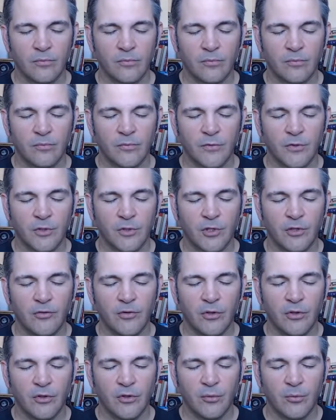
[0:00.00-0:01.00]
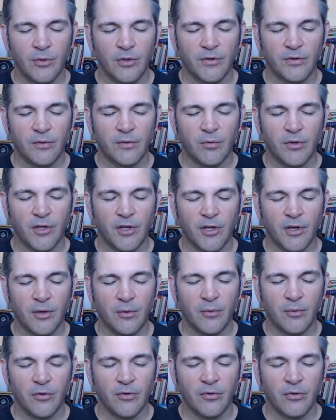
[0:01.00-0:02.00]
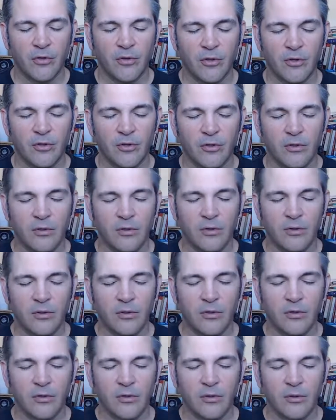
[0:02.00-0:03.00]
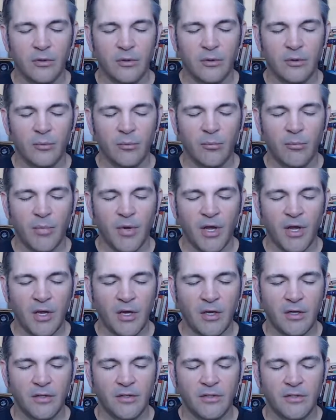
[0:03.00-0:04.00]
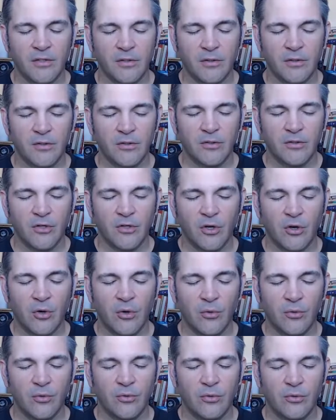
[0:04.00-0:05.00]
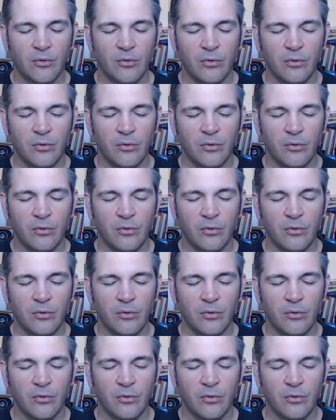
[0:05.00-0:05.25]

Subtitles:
So I'll give you a little bit to play with the pace and tone